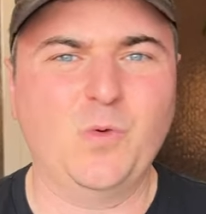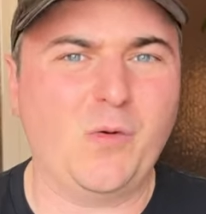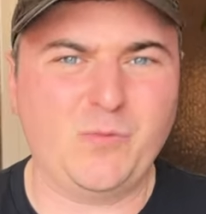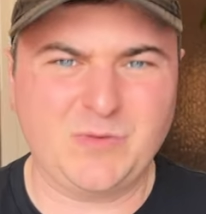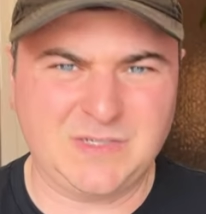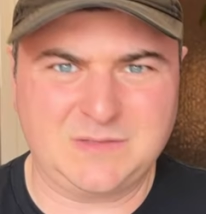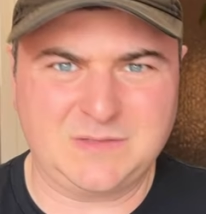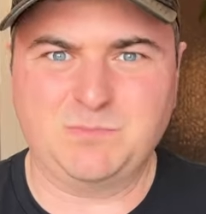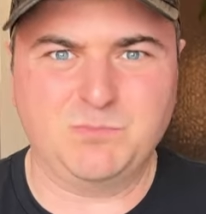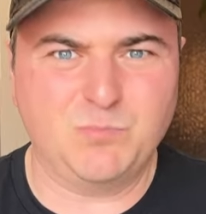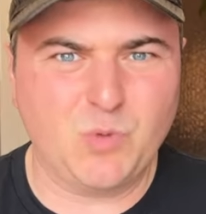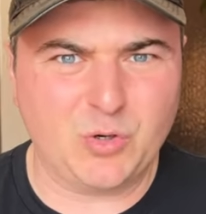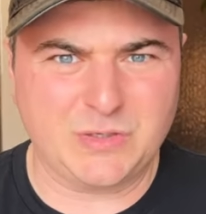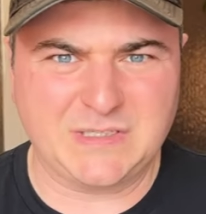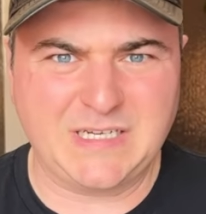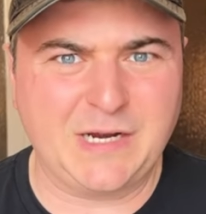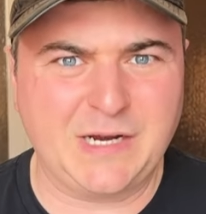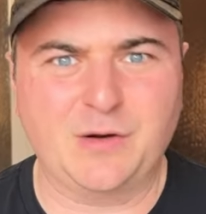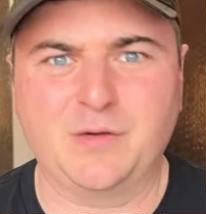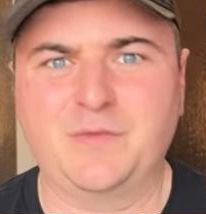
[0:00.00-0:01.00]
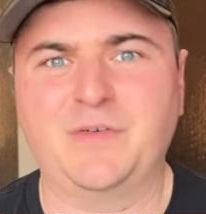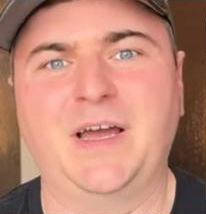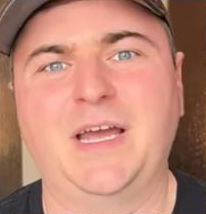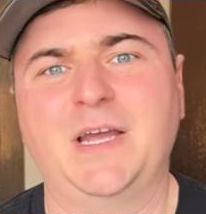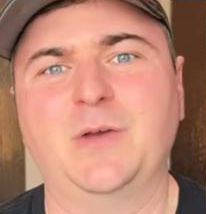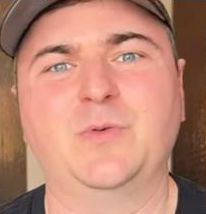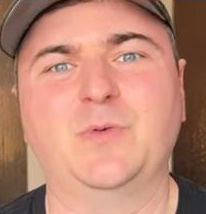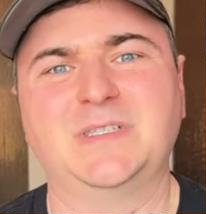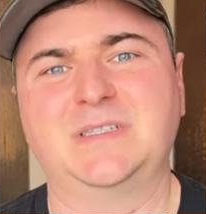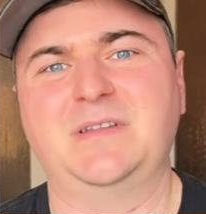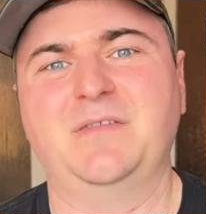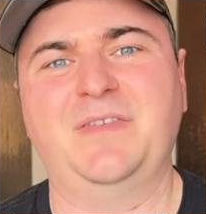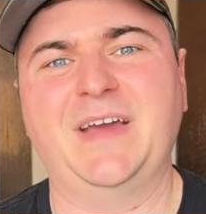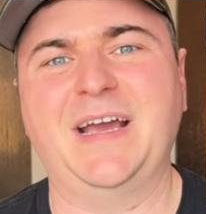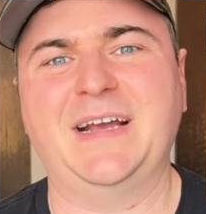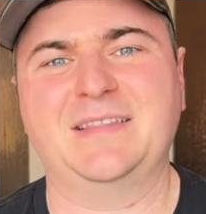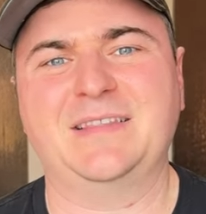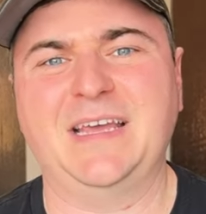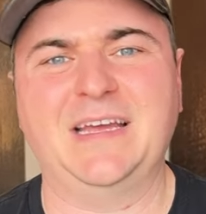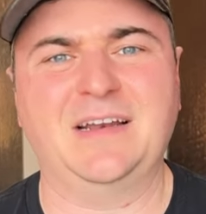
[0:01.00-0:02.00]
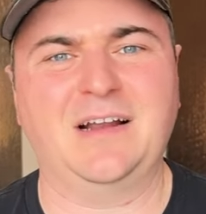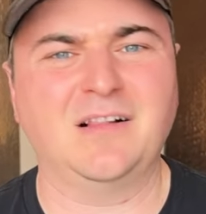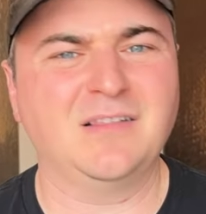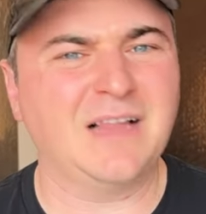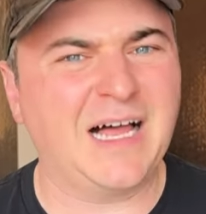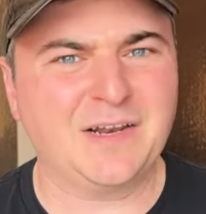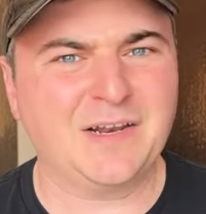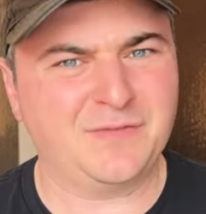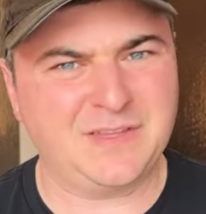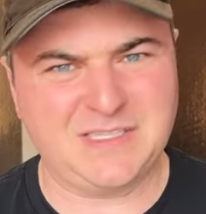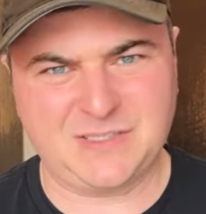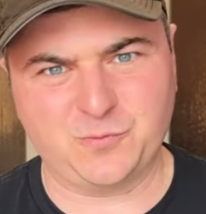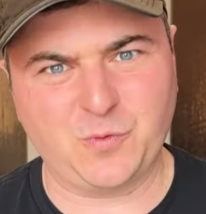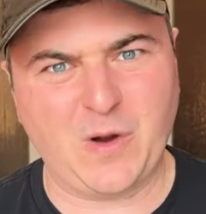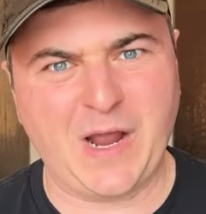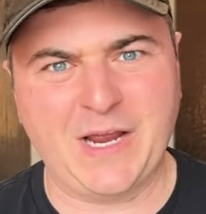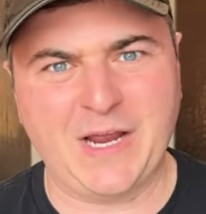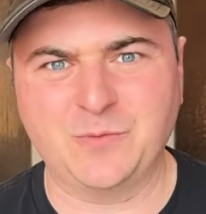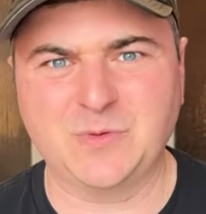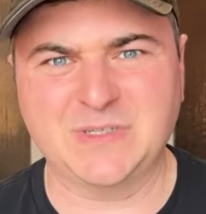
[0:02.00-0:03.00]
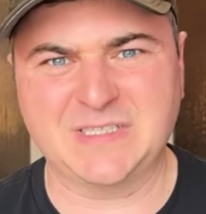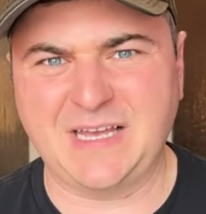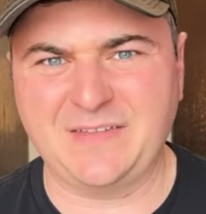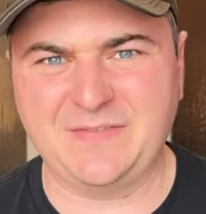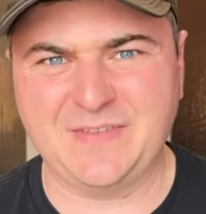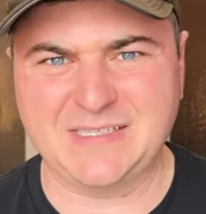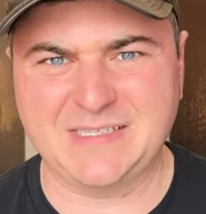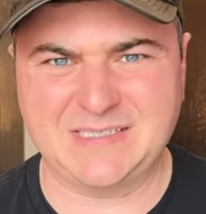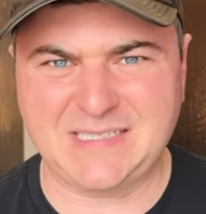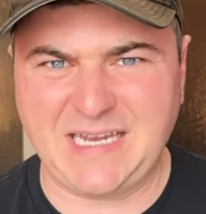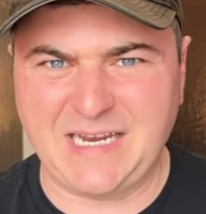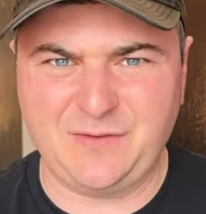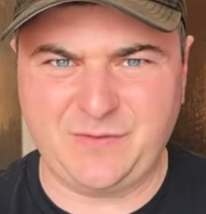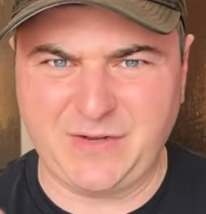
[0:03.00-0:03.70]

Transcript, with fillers: was more terrifying was the fact that a lot of this ride was on the side of a